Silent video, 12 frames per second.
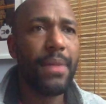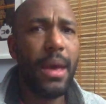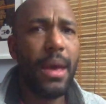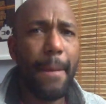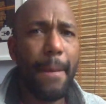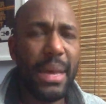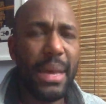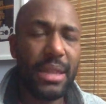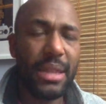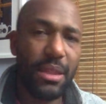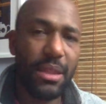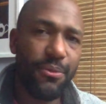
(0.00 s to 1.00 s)
meant
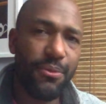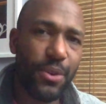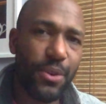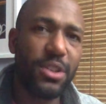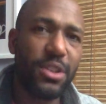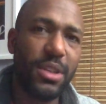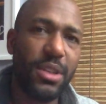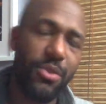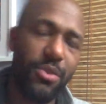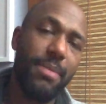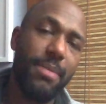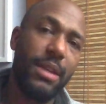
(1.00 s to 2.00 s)
that the first
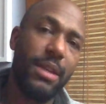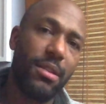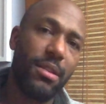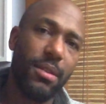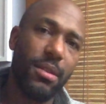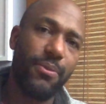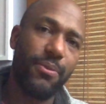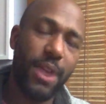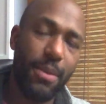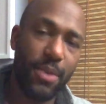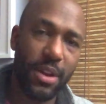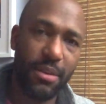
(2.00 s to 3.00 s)
agreement, the
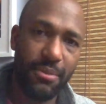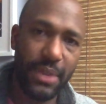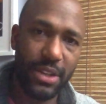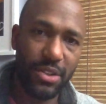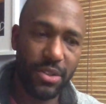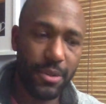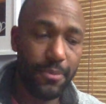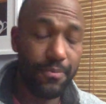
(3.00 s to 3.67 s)
Framework Convention,